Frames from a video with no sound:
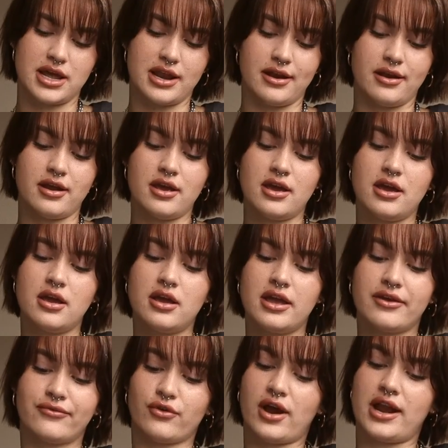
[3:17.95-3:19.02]
And
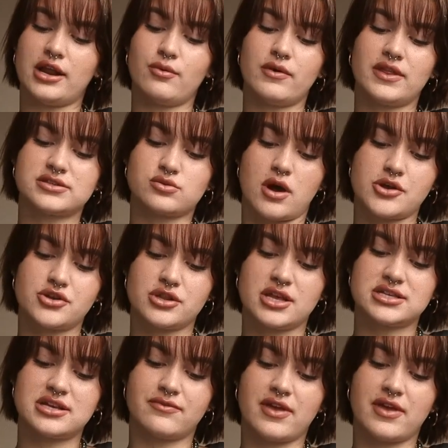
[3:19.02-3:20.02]
for anyone that's watching this,